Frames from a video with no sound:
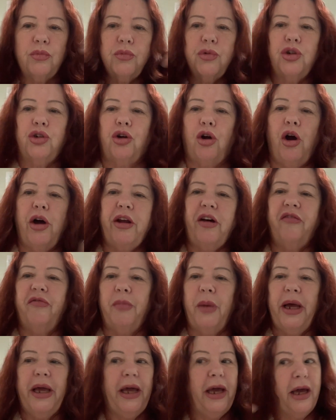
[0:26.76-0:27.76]
dried off
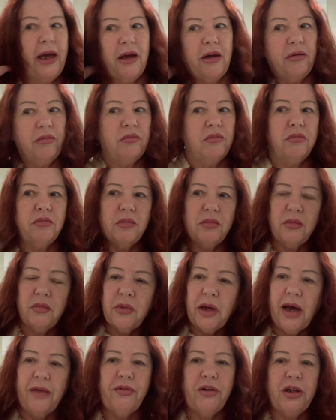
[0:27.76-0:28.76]
my hair.
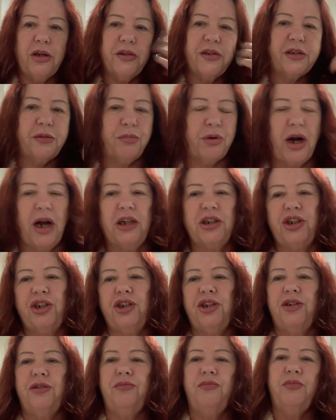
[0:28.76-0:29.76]
Haven't used a
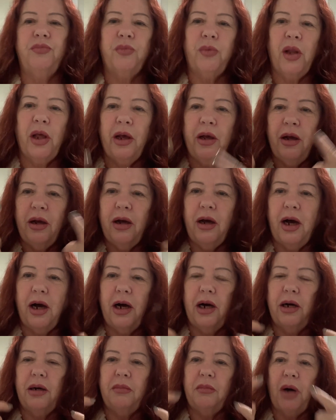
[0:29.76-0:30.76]
brush.
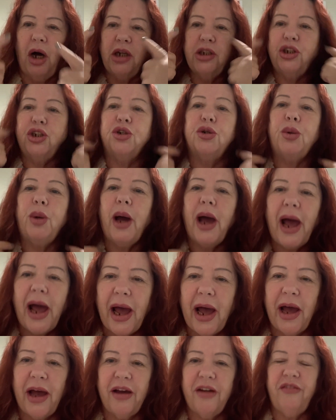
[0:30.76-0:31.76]
I do
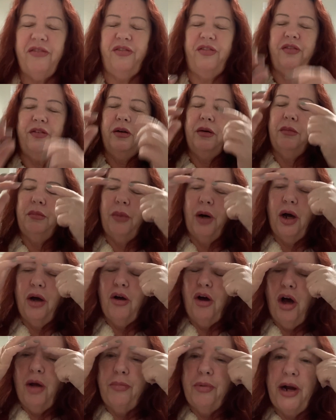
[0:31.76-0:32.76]
have my
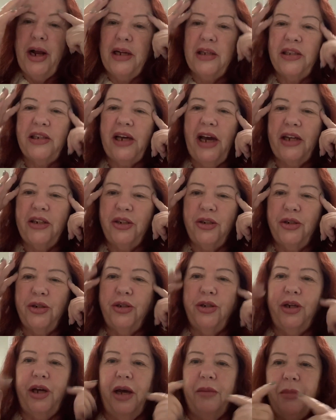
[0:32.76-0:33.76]
eyebrows
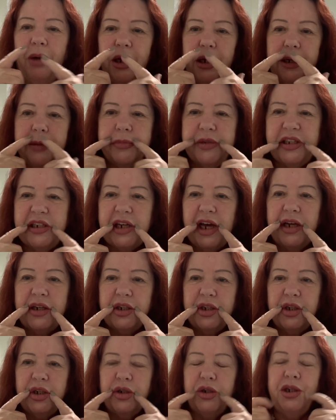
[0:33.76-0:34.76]
tattooed and my lips
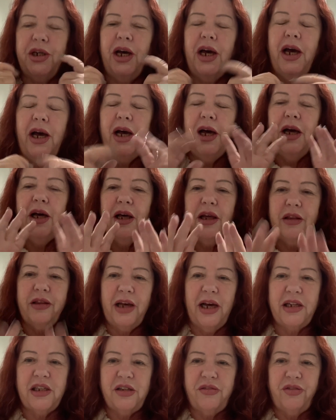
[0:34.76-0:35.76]
tattooed.
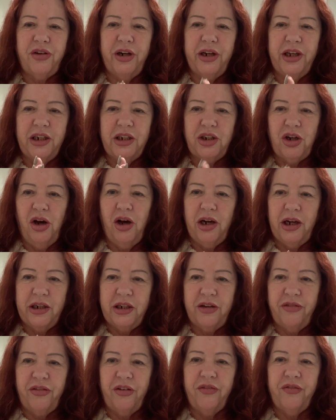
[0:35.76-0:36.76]
That's for an entirely
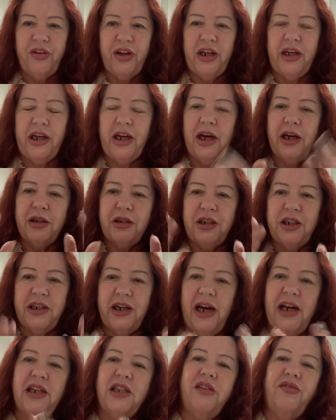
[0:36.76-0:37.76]
different video.
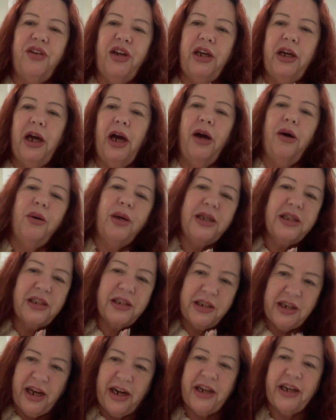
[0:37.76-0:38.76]
Today's video is
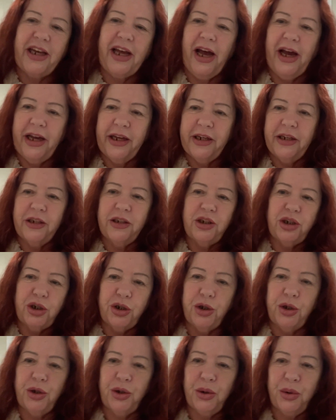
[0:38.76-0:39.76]
dedicated
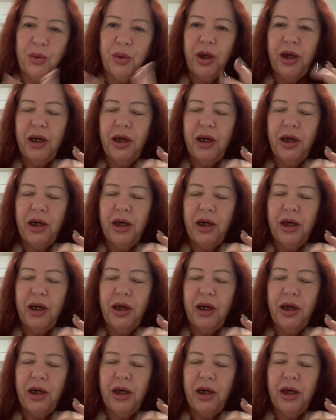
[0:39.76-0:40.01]
to